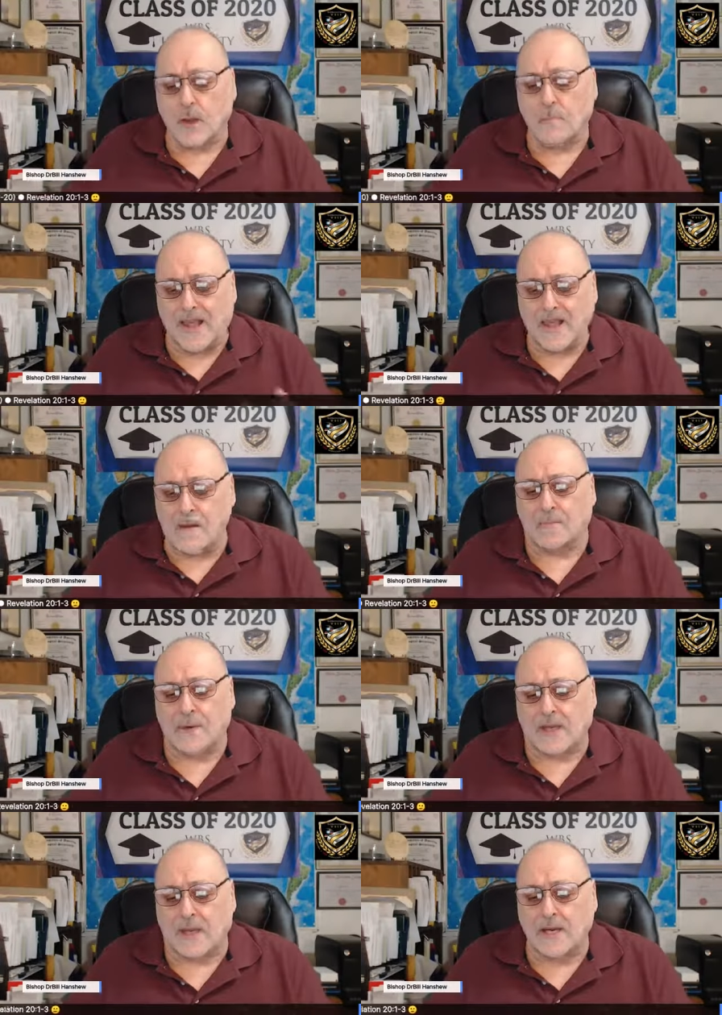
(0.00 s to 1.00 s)
by
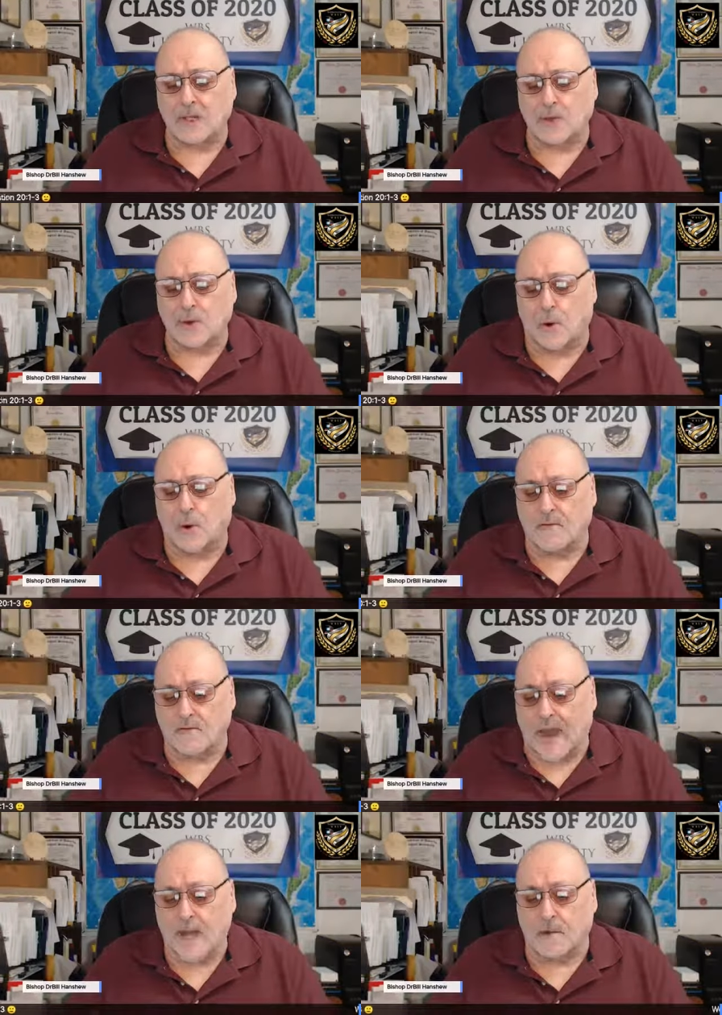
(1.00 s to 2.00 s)
implication or the
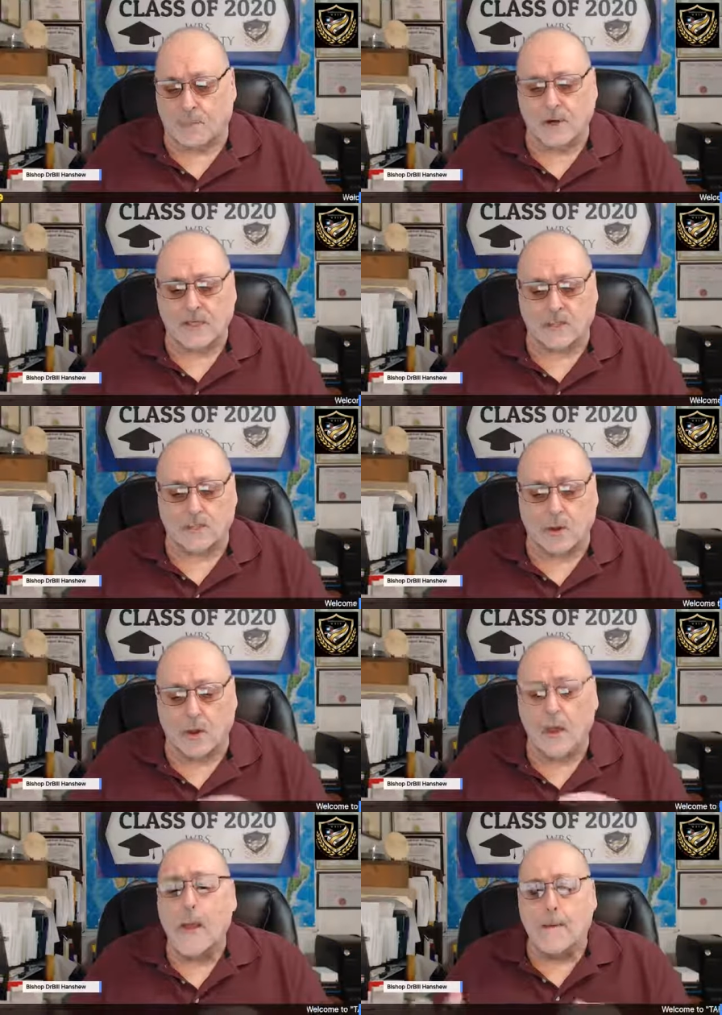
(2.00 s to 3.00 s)
vital principle,